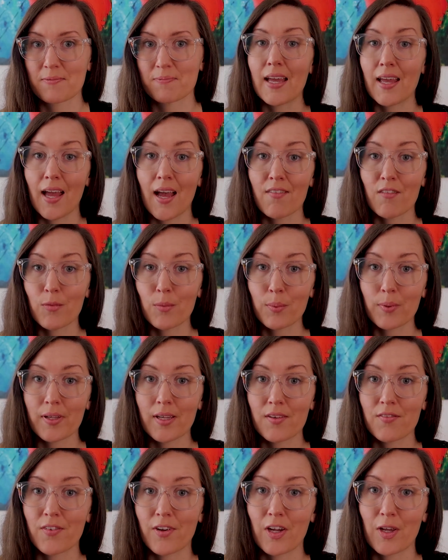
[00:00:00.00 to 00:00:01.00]
I haven't
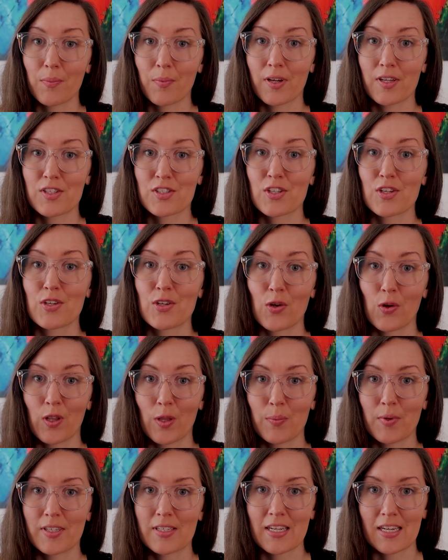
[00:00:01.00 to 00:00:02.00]
played very much no
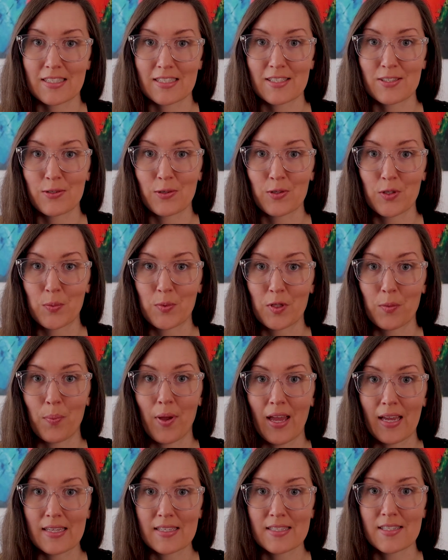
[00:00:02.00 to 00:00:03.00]
limit Texas Hold'em in the
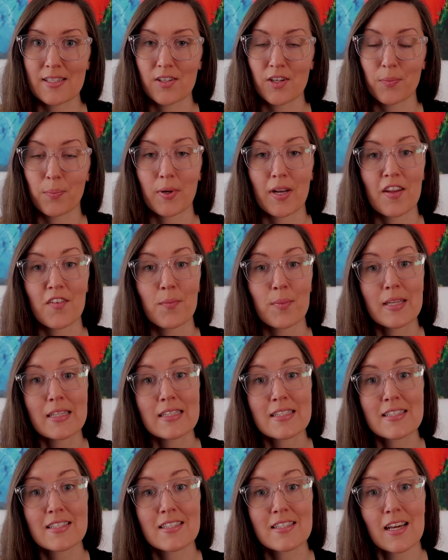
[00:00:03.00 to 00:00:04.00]
past year, but I've been
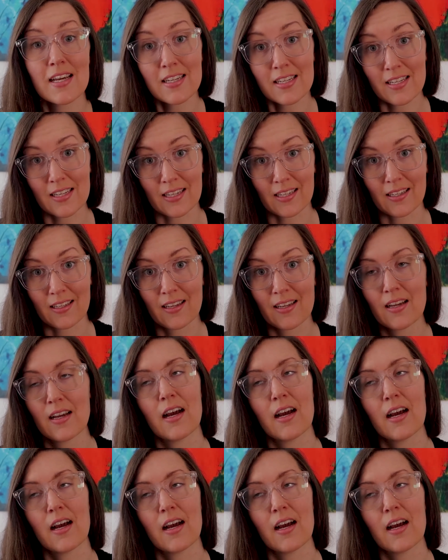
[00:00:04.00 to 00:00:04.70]
studying.